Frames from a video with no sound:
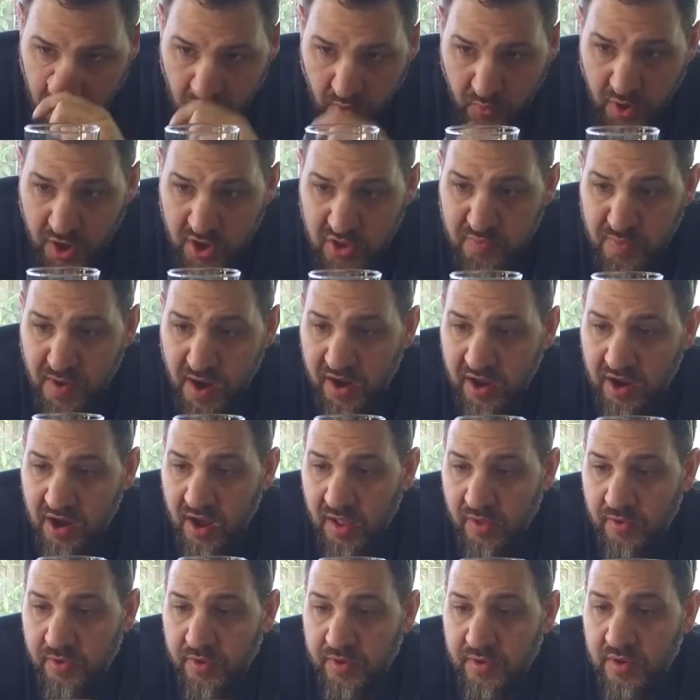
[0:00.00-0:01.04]
Reddish brown in
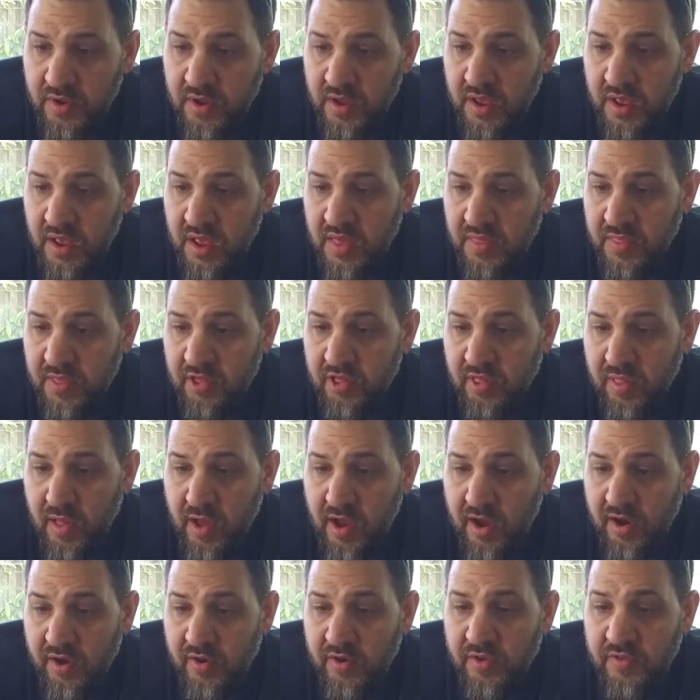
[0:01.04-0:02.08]
color, this
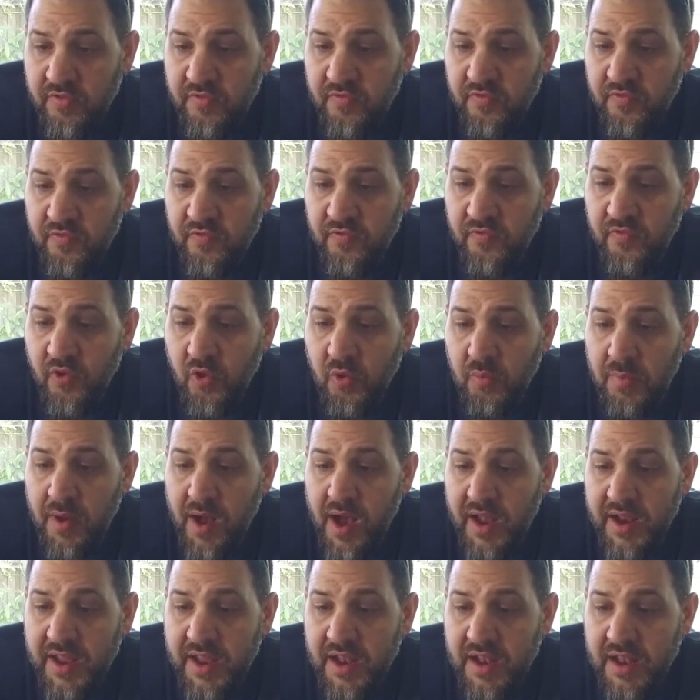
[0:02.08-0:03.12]
lager is
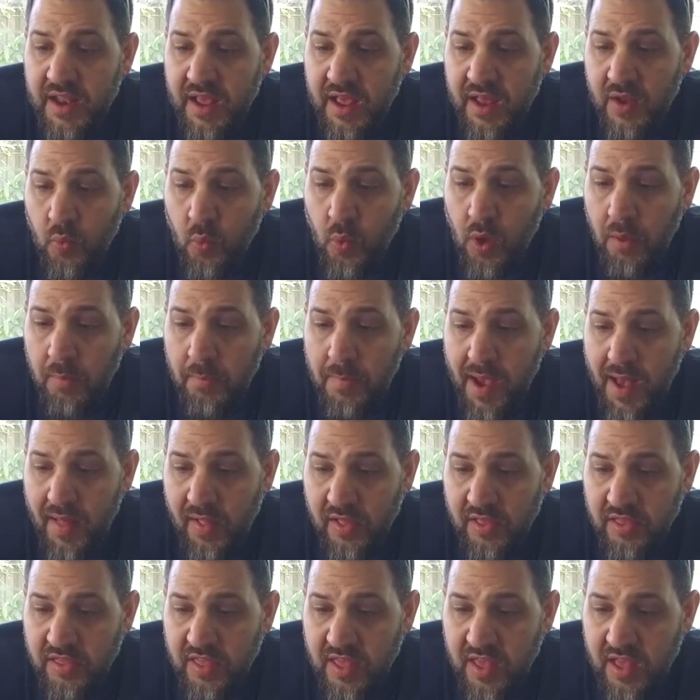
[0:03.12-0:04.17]
full-bodied and
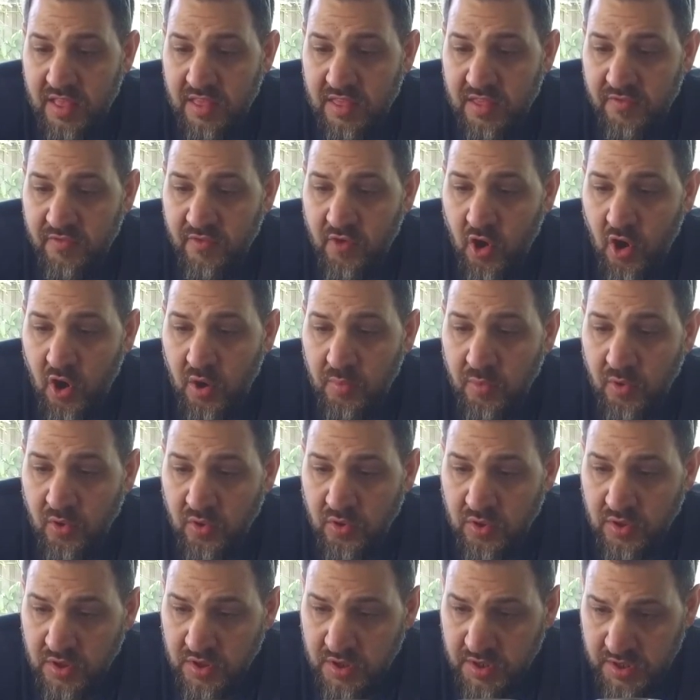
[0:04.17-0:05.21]
well-balanced. Hints of
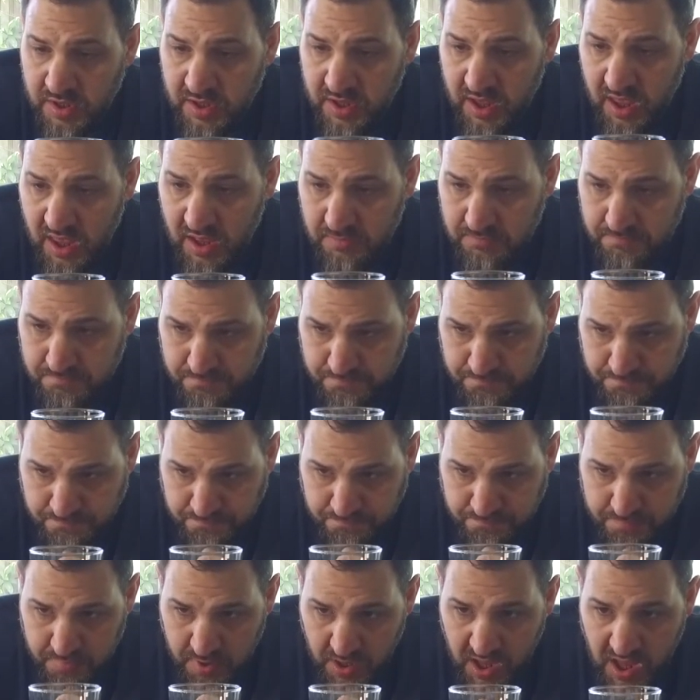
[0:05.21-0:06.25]
caramel
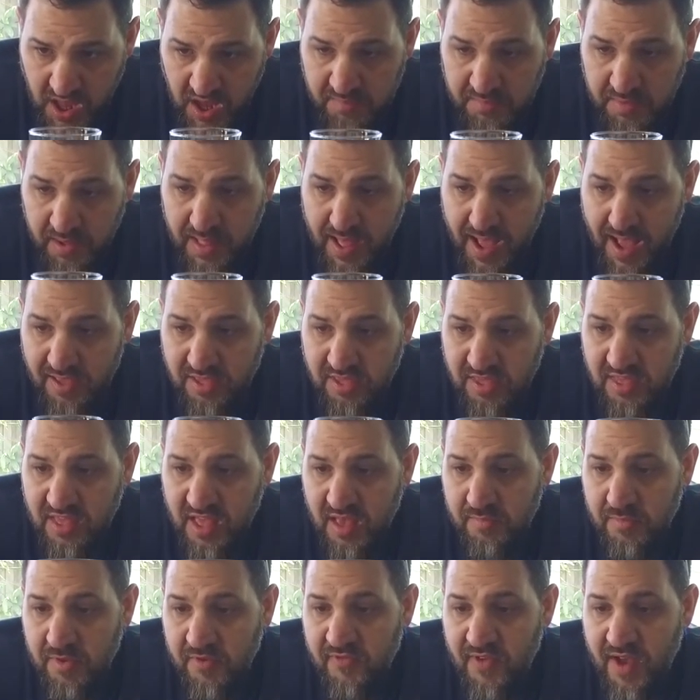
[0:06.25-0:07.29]
and molasses
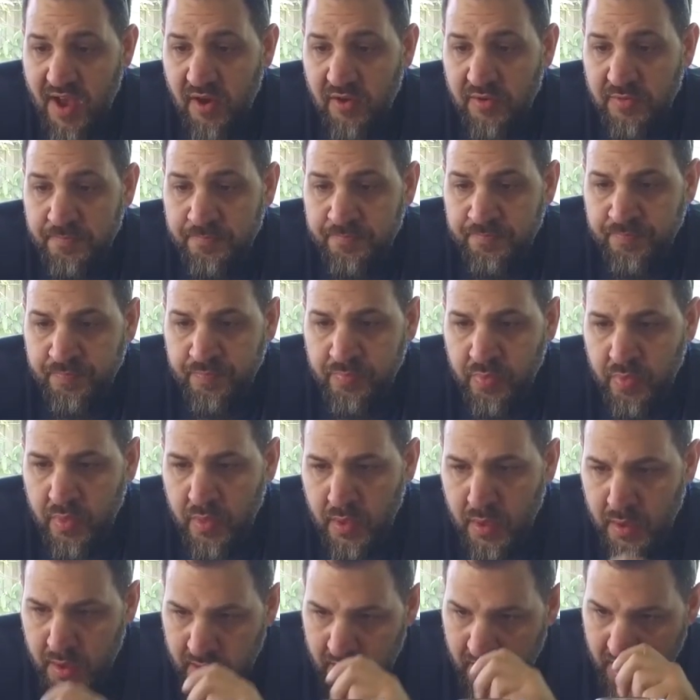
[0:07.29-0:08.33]
can be found
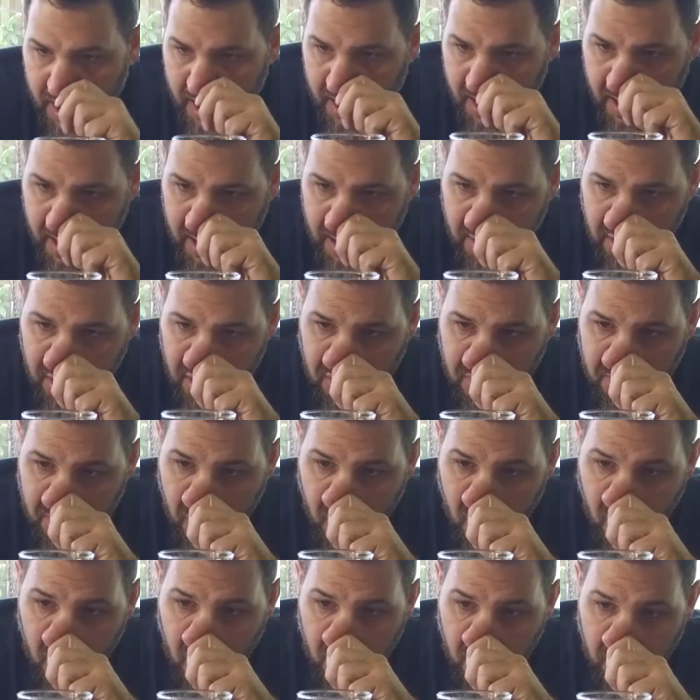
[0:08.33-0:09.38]
in
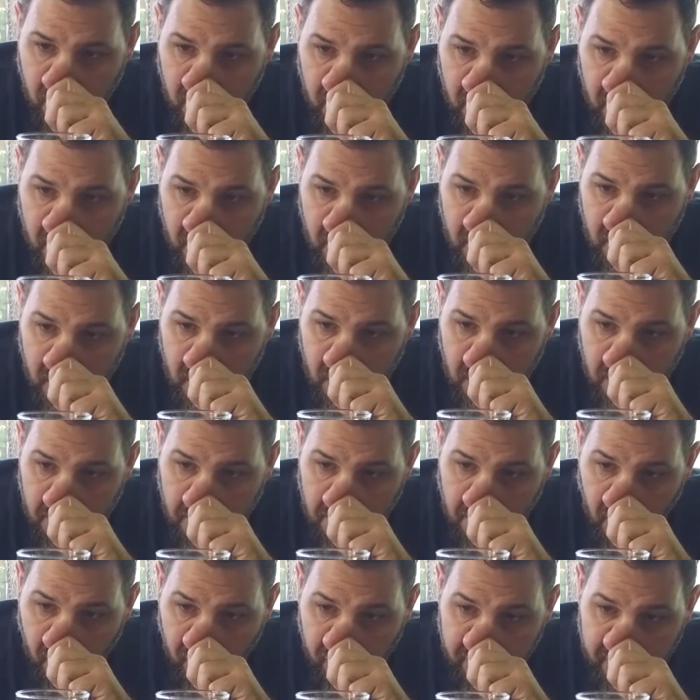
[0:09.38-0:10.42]
smooth,
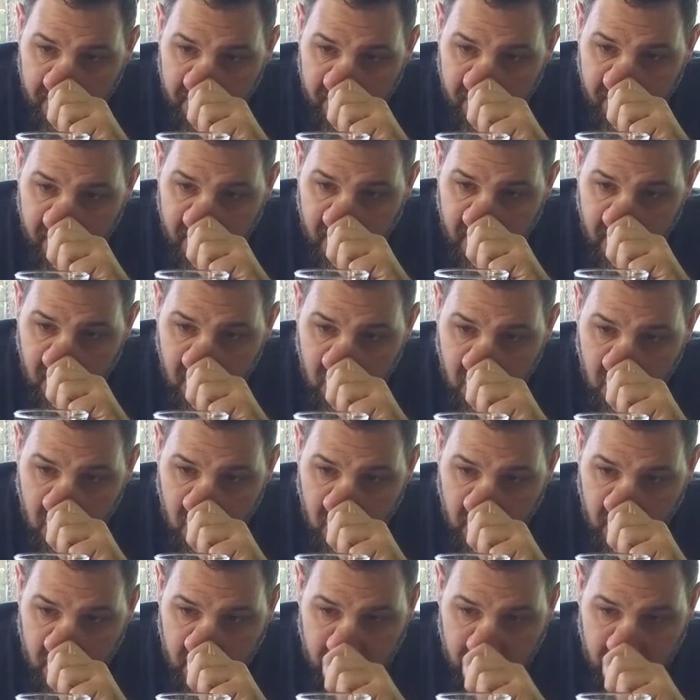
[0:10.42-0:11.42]
malty finish.